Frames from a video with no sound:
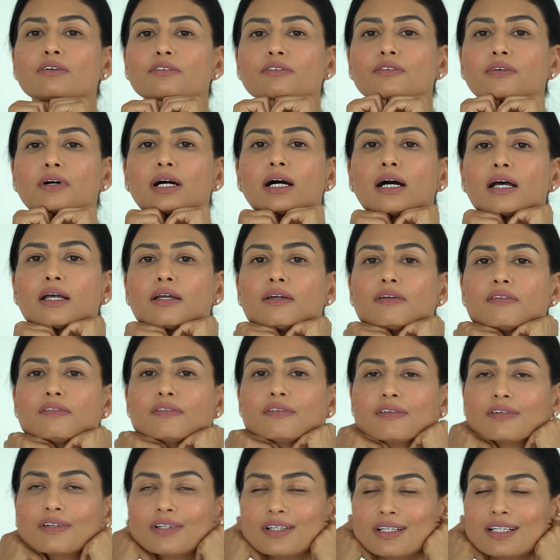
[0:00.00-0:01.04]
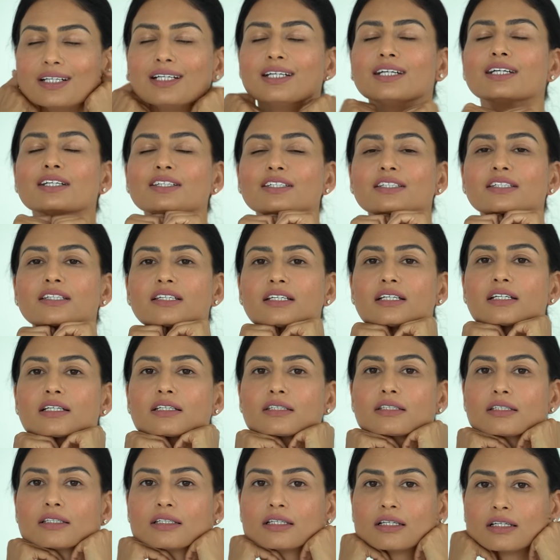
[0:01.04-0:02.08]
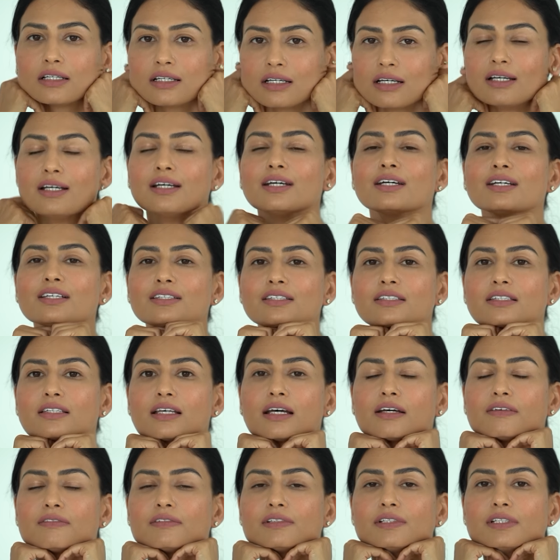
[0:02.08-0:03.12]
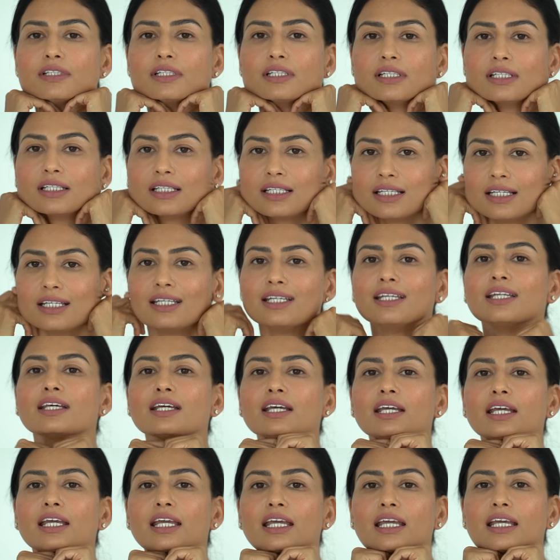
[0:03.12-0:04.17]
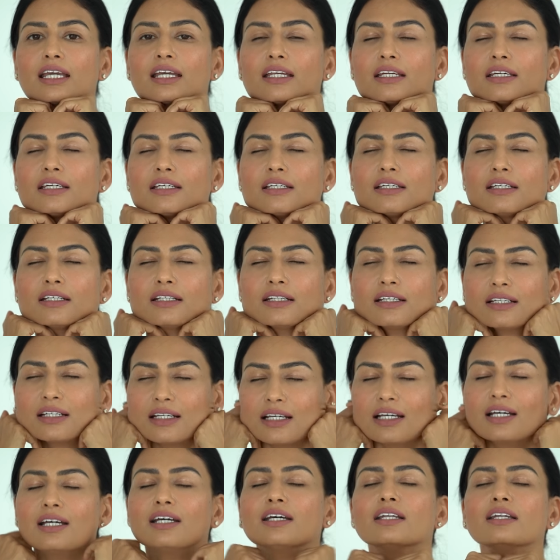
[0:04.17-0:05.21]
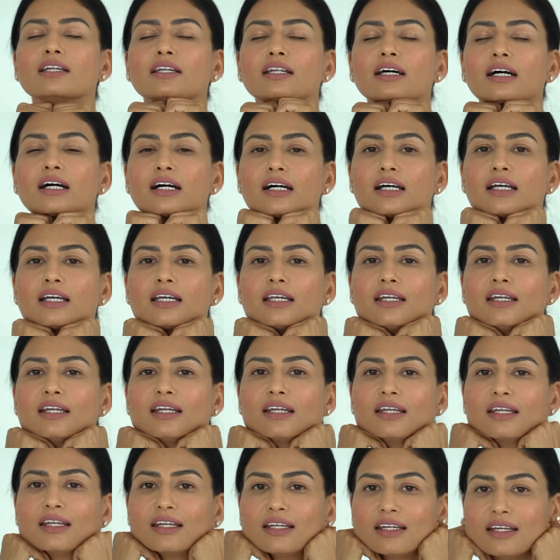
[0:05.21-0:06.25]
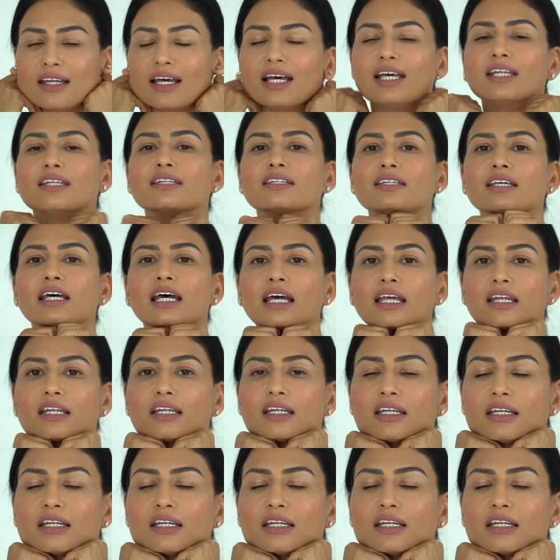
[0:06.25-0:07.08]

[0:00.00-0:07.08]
five, six, seven, eight, nine, and ten.